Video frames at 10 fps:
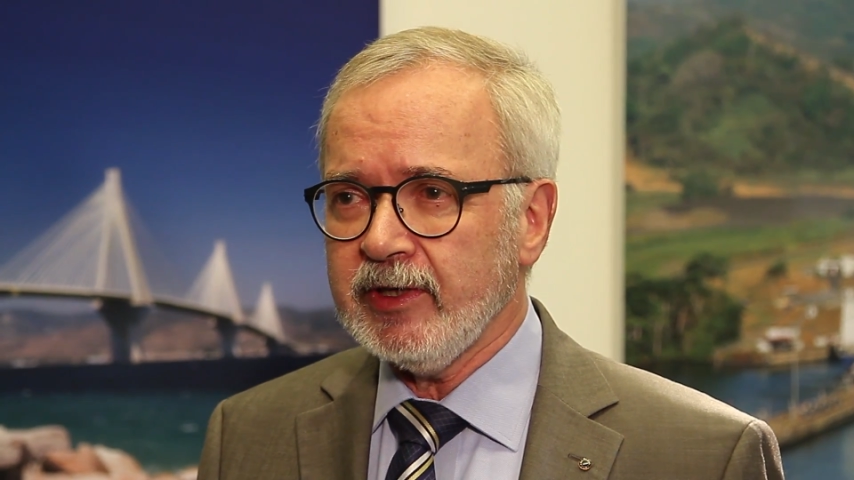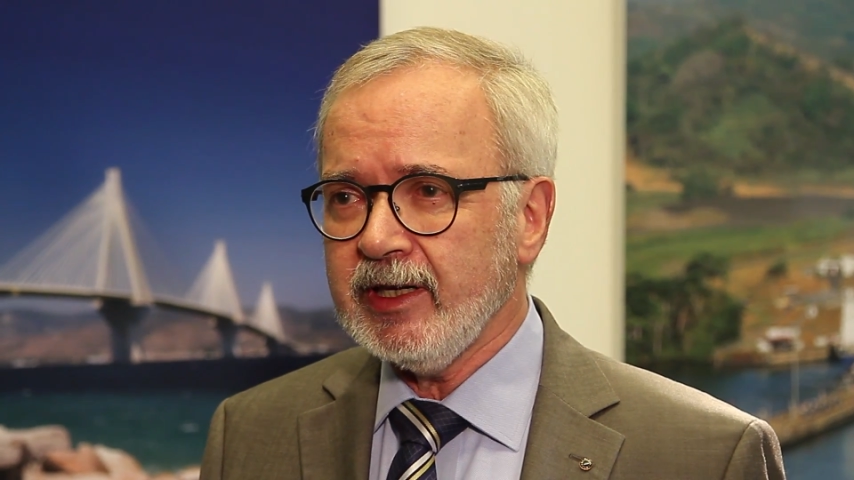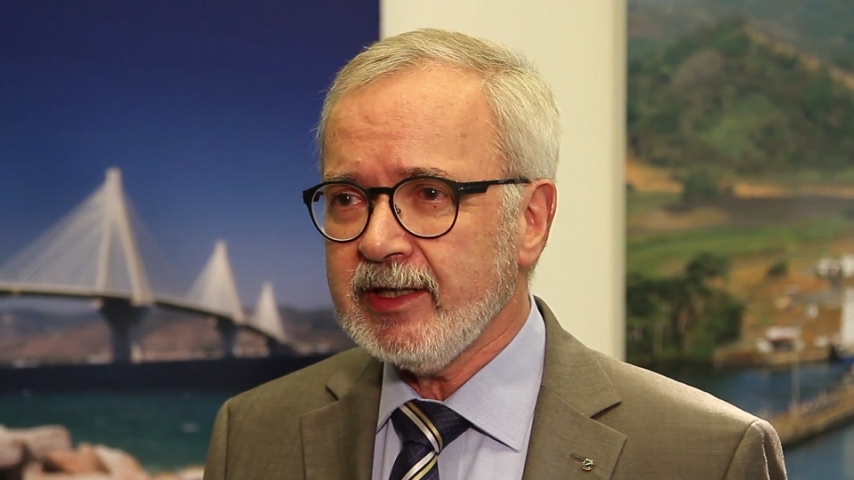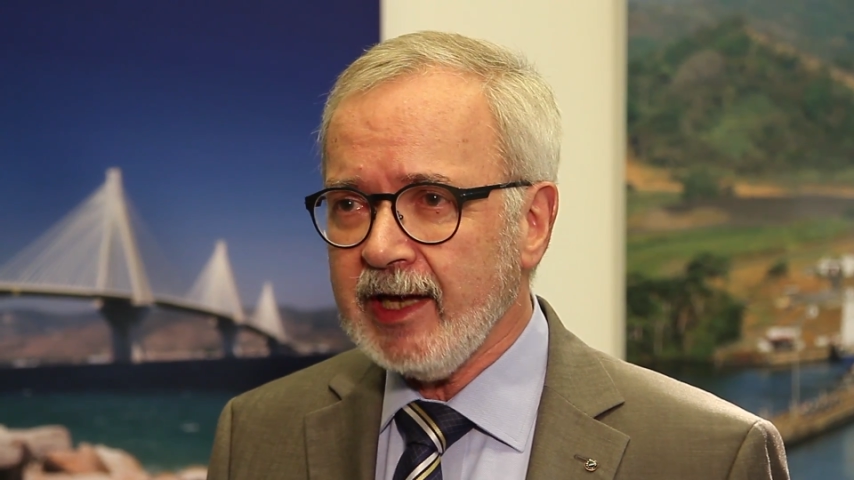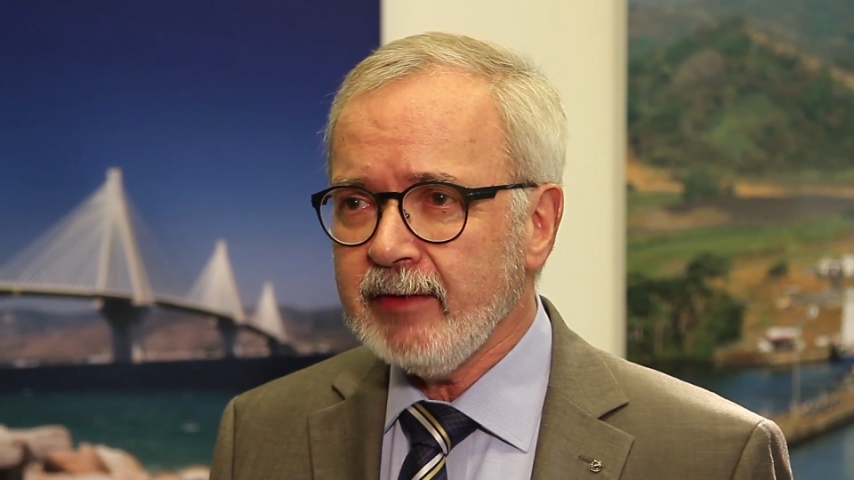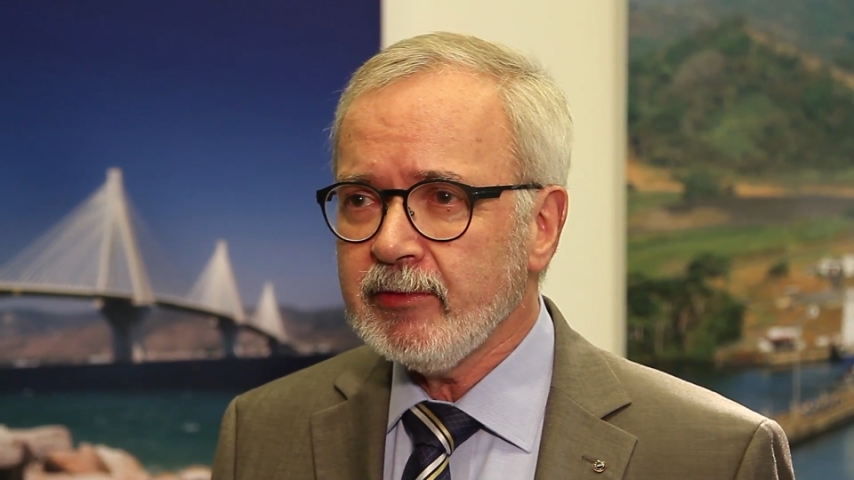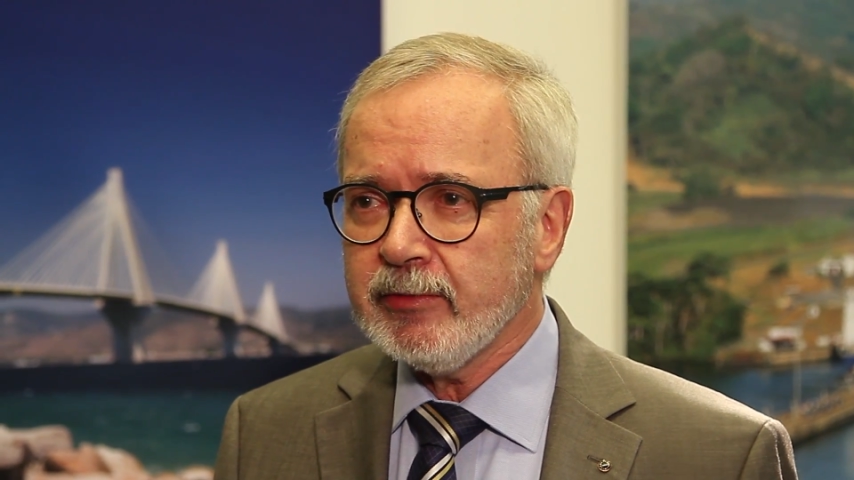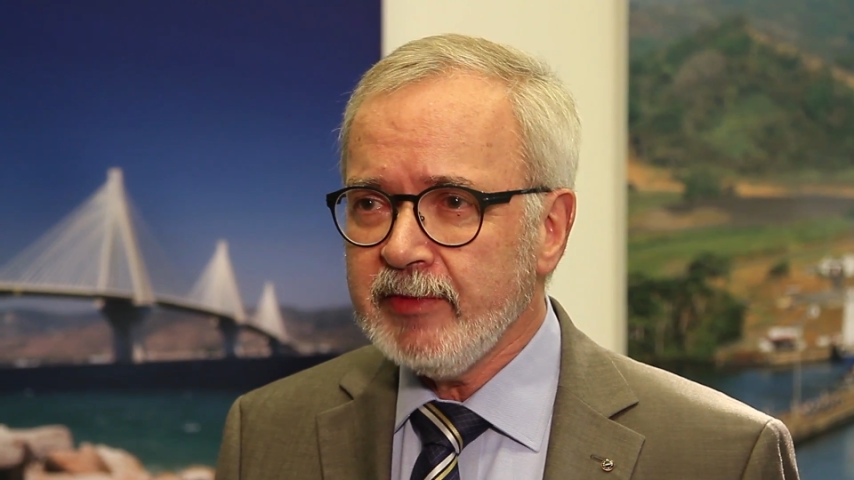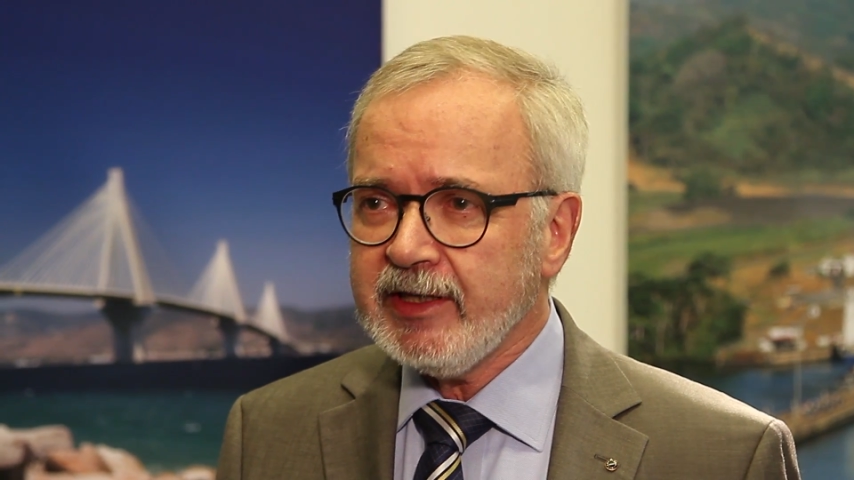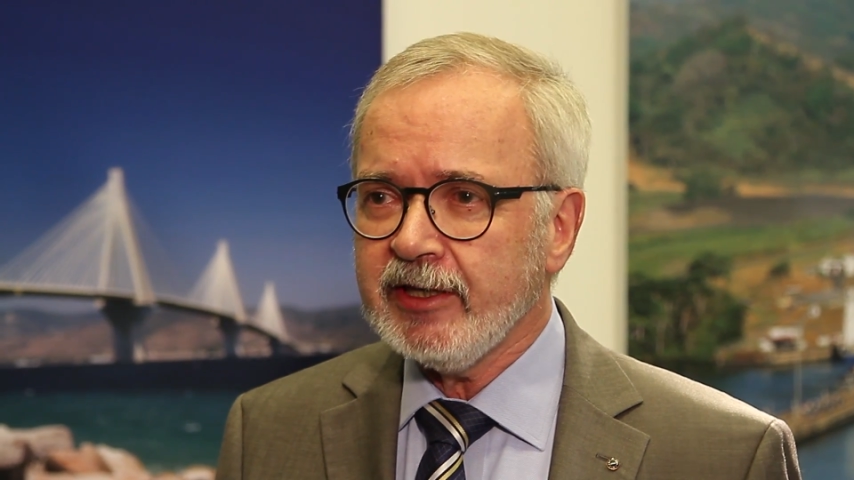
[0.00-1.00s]
when it came
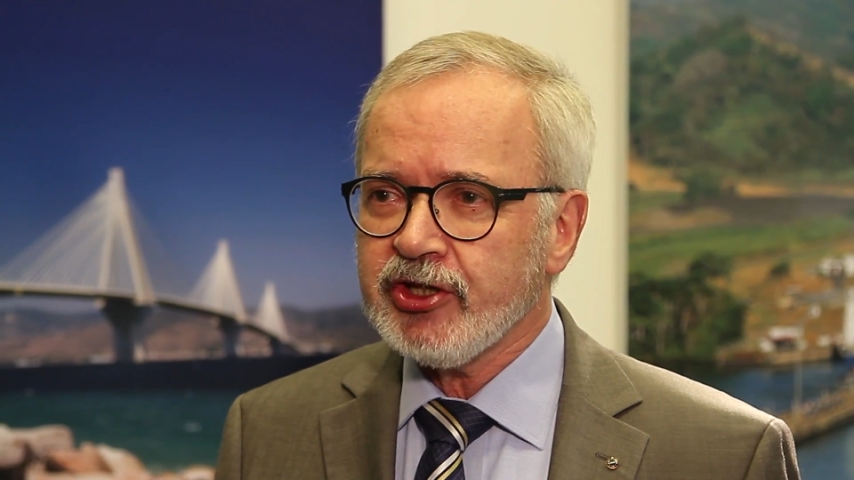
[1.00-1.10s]
to meeting